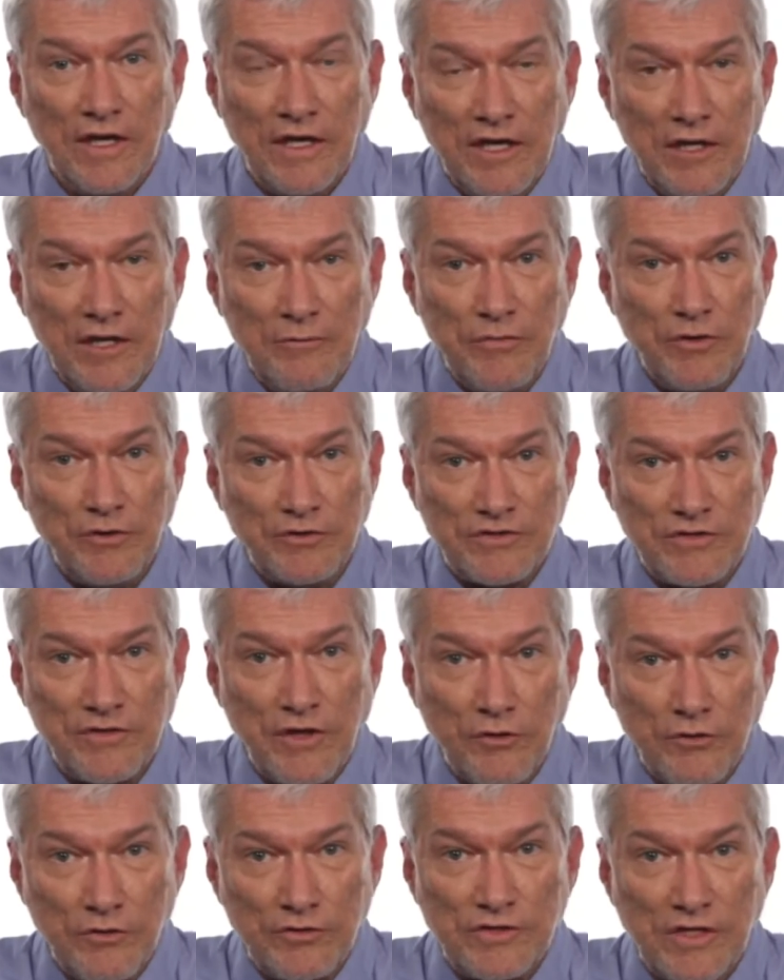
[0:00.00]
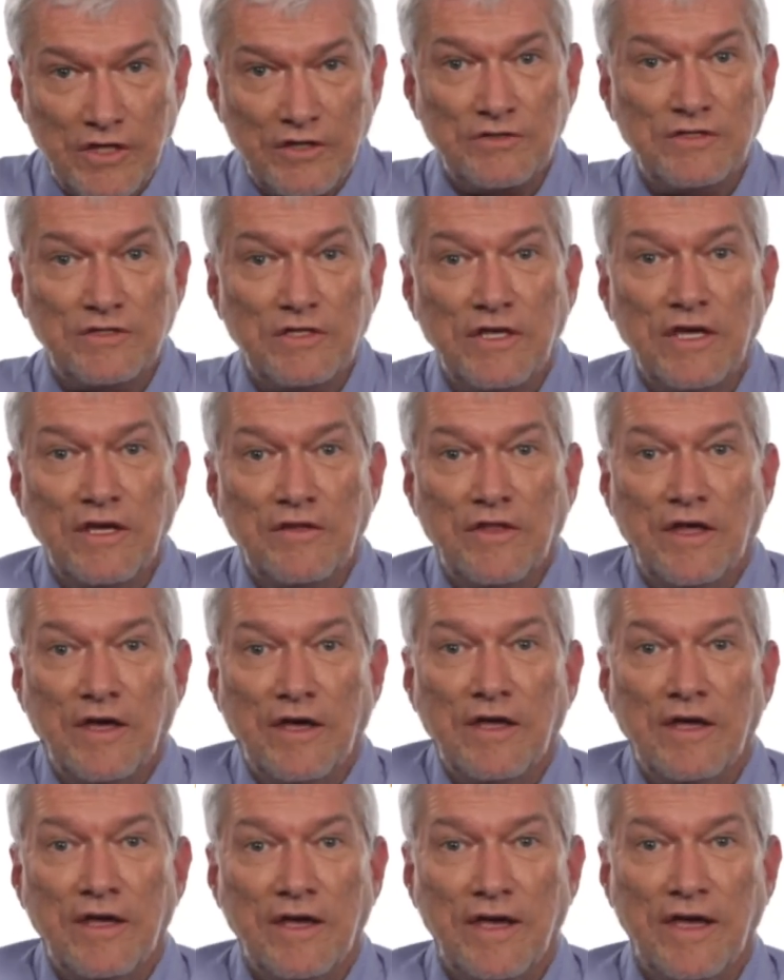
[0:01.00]
He puts those together
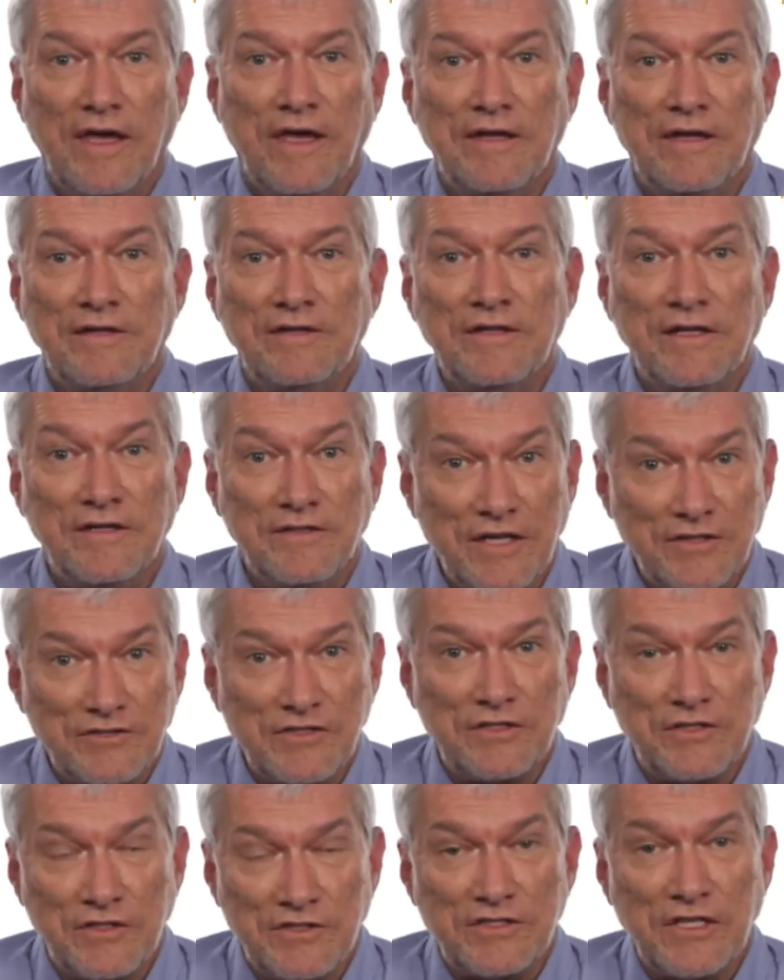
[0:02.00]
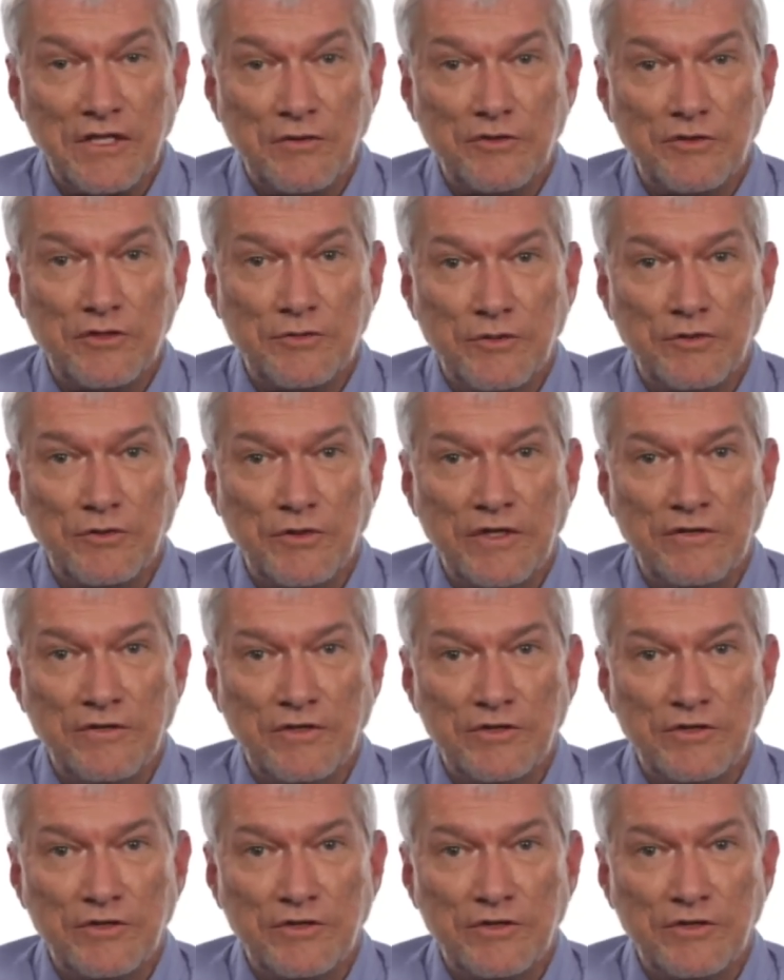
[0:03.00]
and doesn't distinguish between the